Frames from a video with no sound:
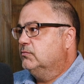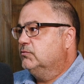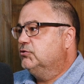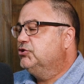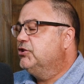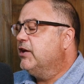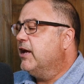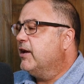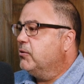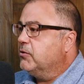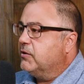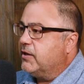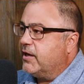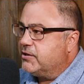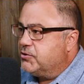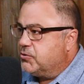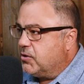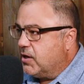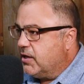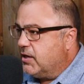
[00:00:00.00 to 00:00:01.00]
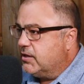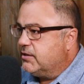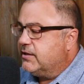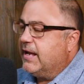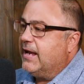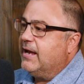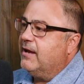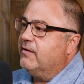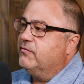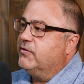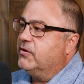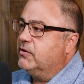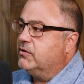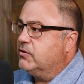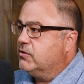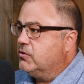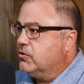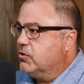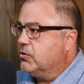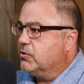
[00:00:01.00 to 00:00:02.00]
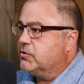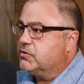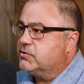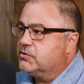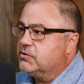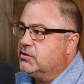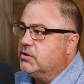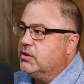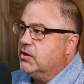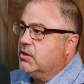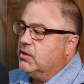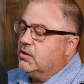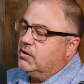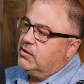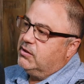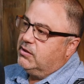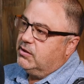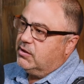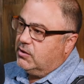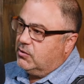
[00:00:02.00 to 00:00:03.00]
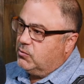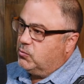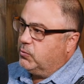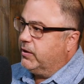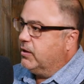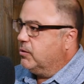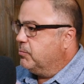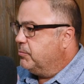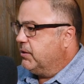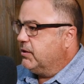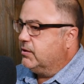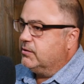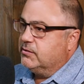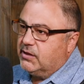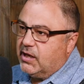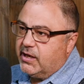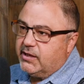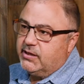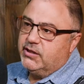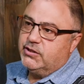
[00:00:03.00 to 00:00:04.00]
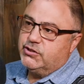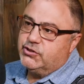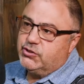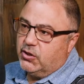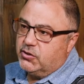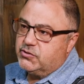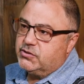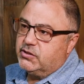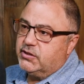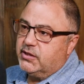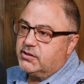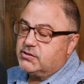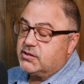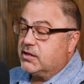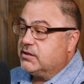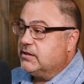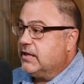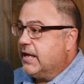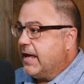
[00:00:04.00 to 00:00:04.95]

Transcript: generally I try not to have the cooks, you know, wear big Nike shirts and things like